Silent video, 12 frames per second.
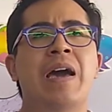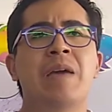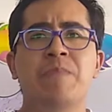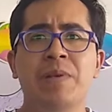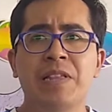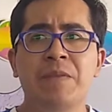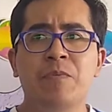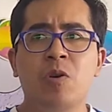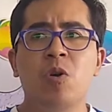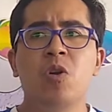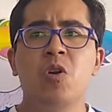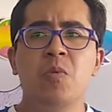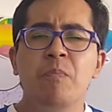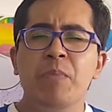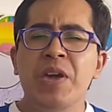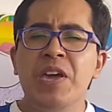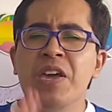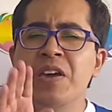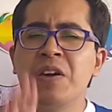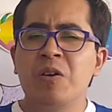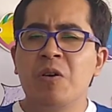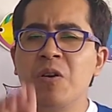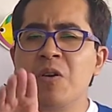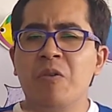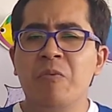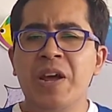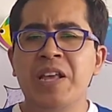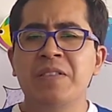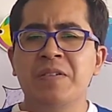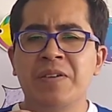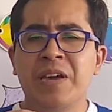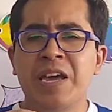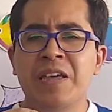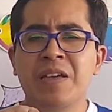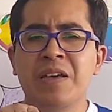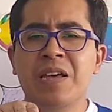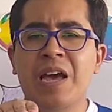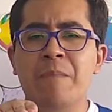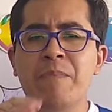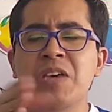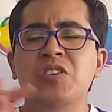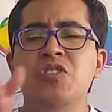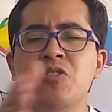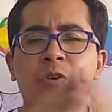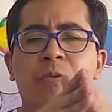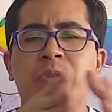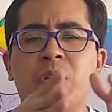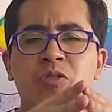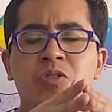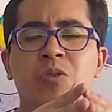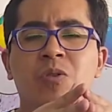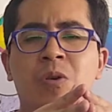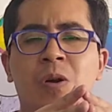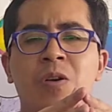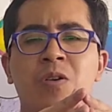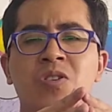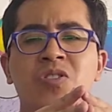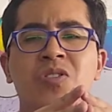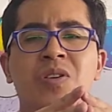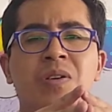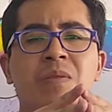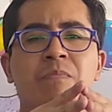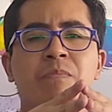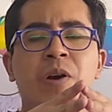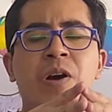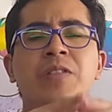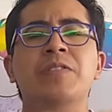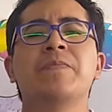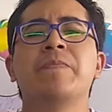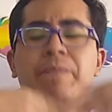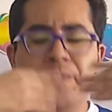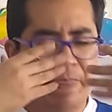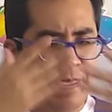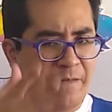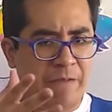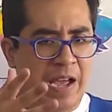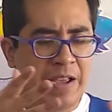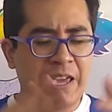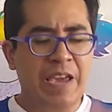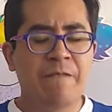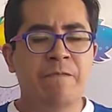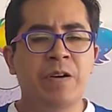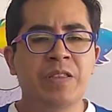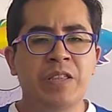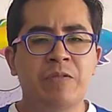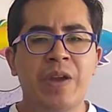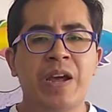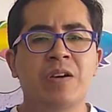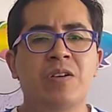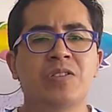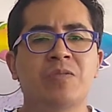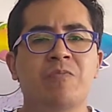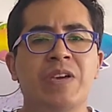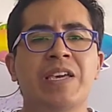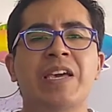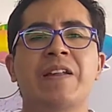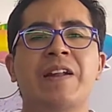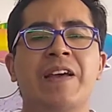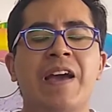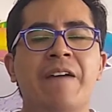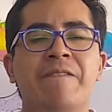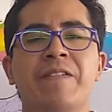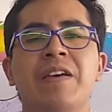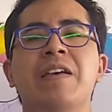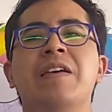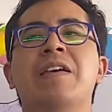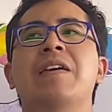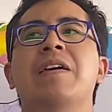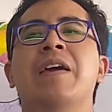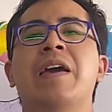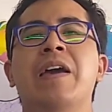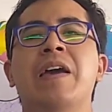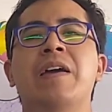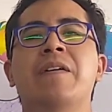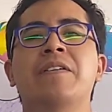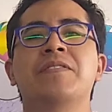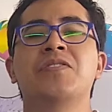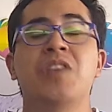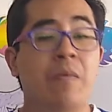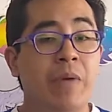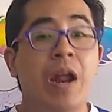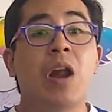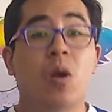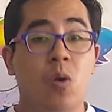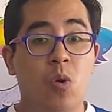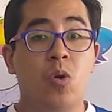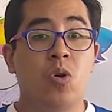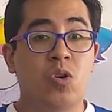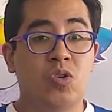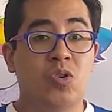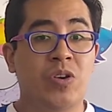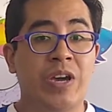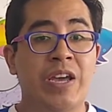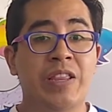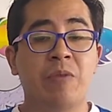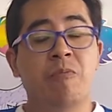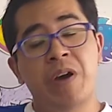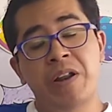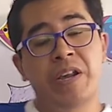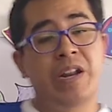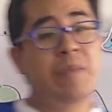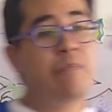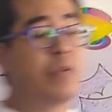I believe color pink, color red, okay? A mixture of those two colors, but again, for the dragons, we can have several colors, okay? The one that I